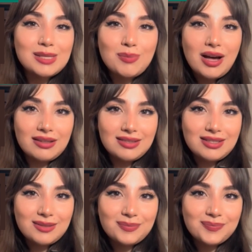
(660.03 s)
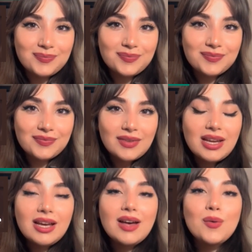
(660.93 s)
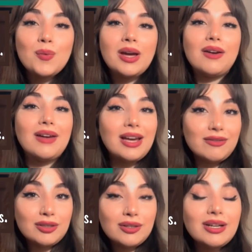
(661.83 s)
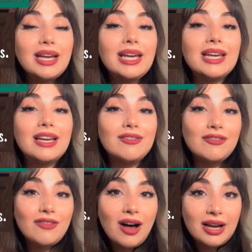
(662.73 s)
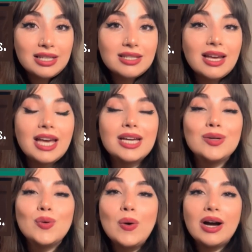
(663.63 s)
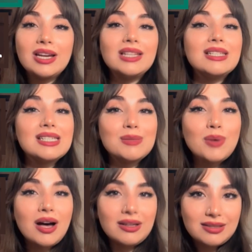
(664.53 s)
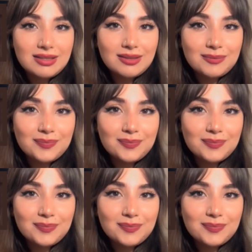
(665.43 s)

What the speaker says: spot. Wherever he can find a quiet spot.